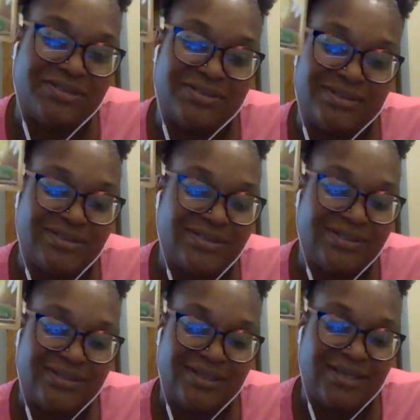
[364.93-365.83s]
This,
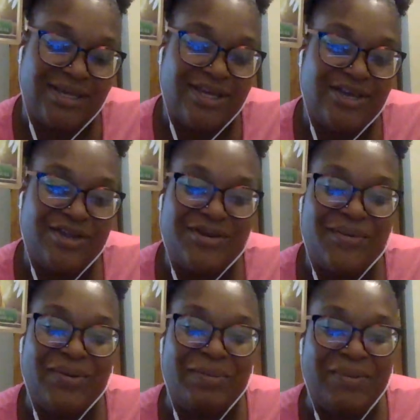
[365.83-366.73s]
you know,
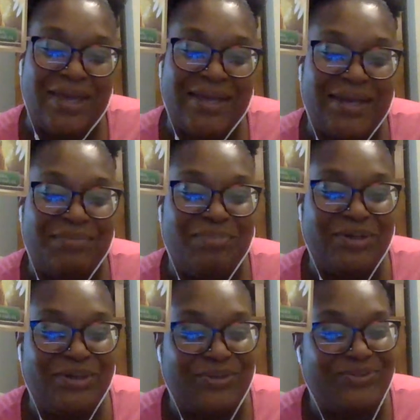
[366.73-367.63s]
when a man got a big
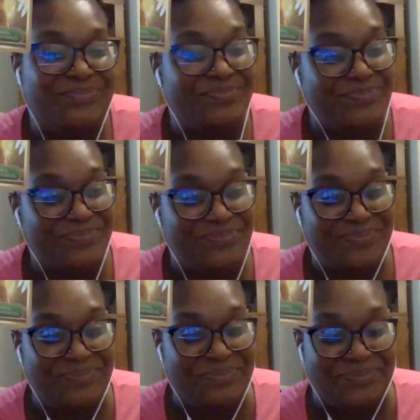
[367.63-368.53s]
old
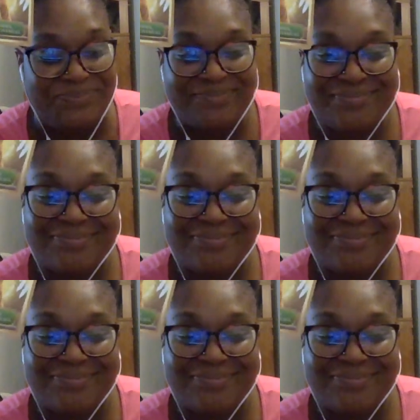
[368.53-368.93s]
you